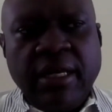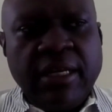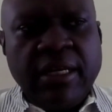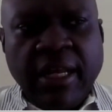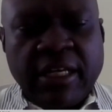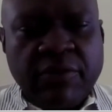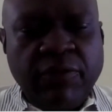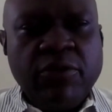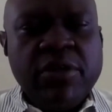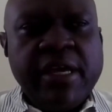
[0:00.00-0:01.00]
in the next
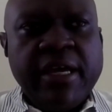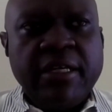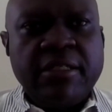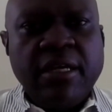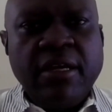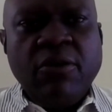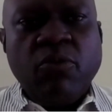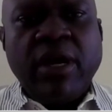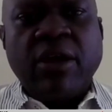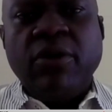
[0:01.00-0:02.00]
few years,
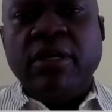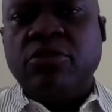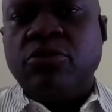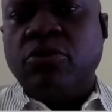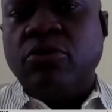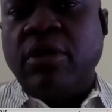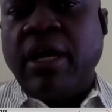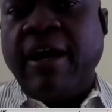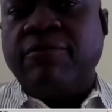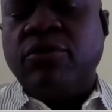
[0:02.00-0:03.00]
we're going to
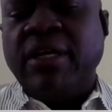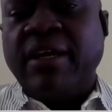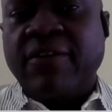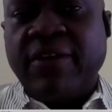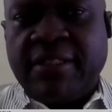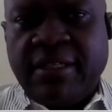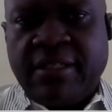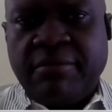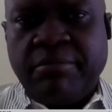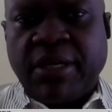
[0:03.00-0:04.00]
have to increase it
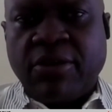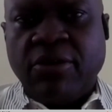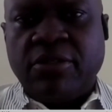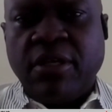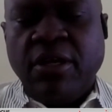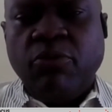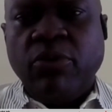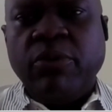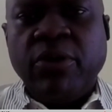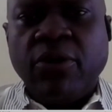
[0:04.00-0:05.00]
because
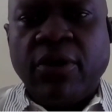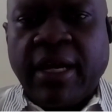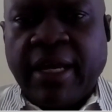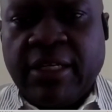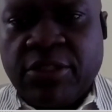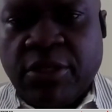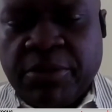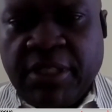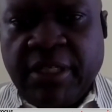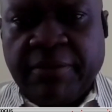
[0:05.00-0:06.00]
we will no longer get
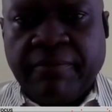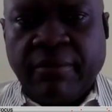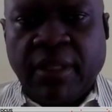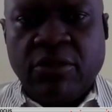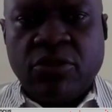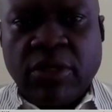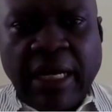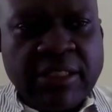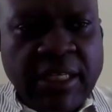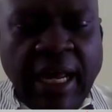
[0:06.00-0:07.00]
subsidy. So
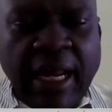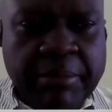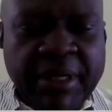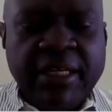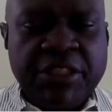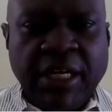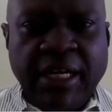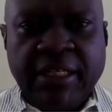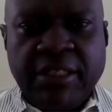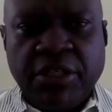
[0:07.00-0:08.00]
that's an immediate
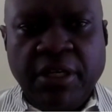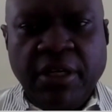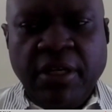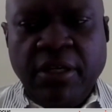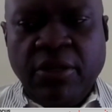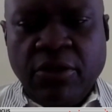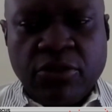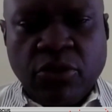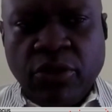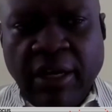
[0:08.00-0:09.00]
challenge.
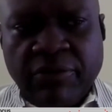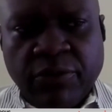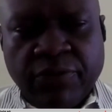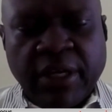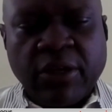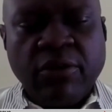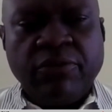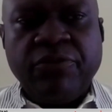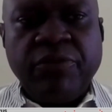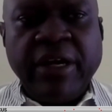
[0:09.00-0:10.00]
So you have to think
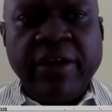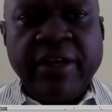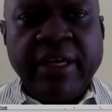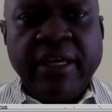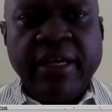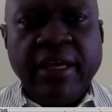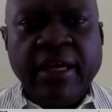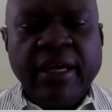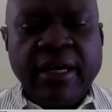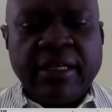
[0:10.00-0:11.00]
of very
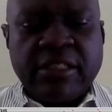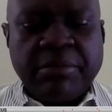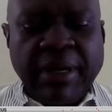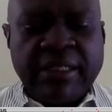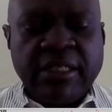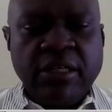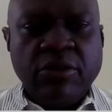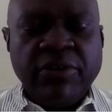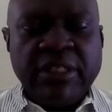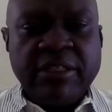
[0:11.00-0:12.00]
smart,
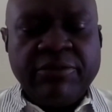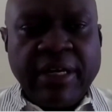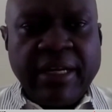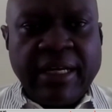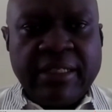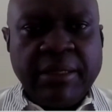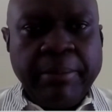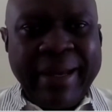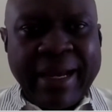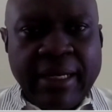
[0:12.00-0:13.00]
innovative
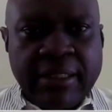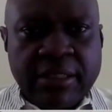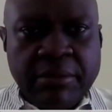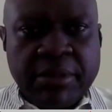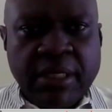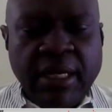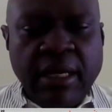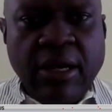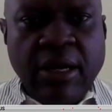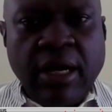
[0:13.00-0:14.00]
financing mechanisms
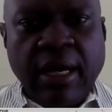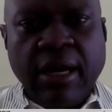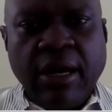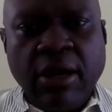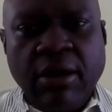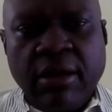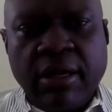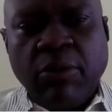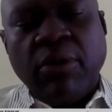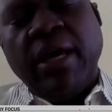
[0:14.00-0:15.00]
uh,
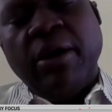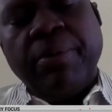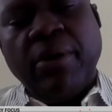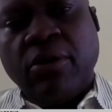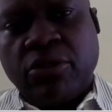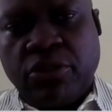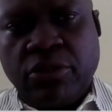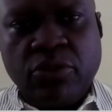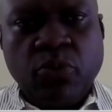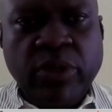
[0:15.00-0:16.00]
that will help
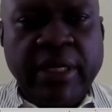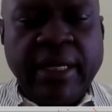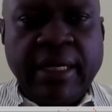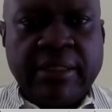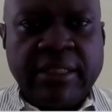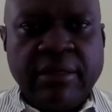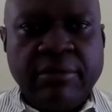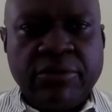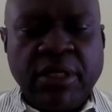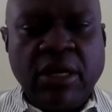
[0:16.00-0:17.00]
us to win
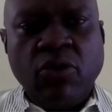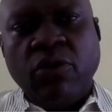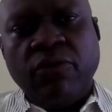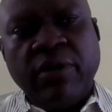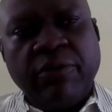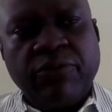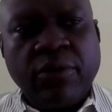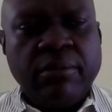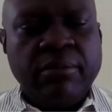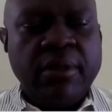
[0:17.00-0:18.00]
ourselves over
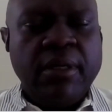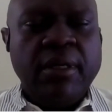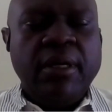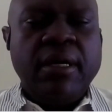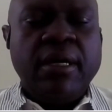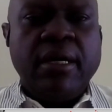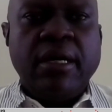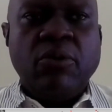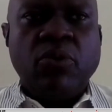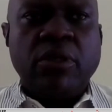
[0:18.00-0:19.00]
from
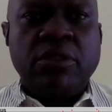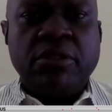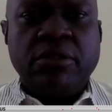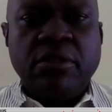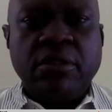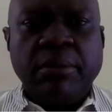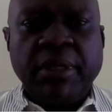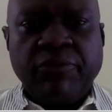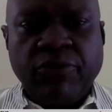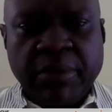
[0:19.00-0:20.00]

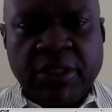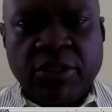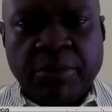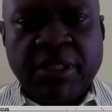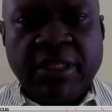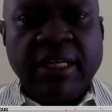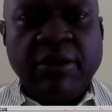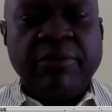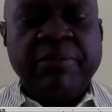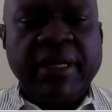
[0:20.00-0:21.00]
from the subsidy
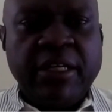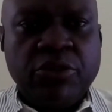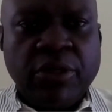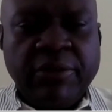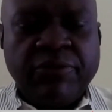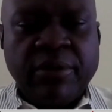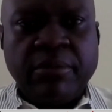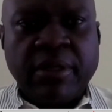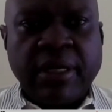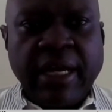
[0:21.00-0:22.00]
that we've been enjoying
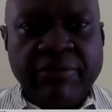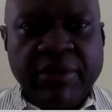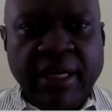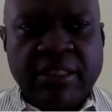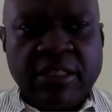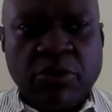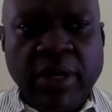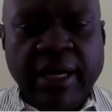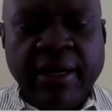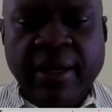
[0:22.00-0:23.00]
from Gavi, as it
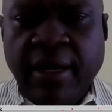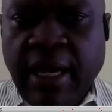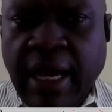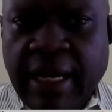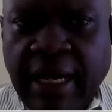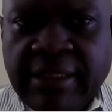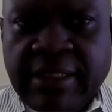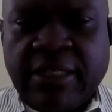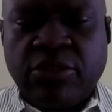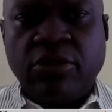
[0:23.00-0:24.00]
were. And that
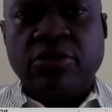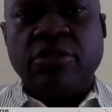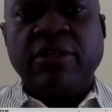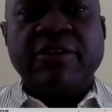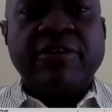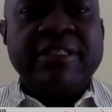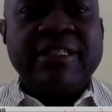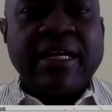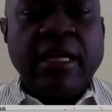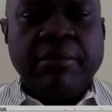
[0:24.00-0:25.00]
takes us to a
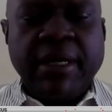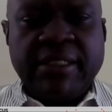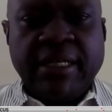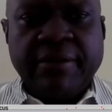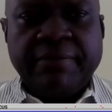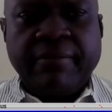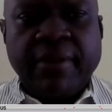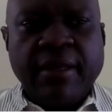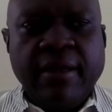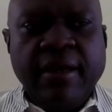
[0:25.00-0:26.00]
critical matter,
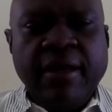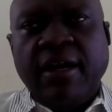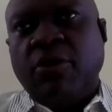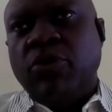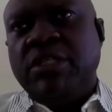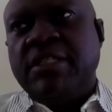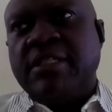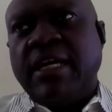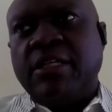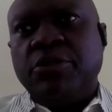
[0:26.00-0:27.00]
which
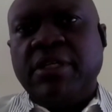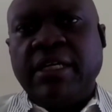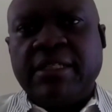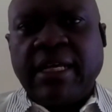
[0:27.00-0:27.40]
is that you then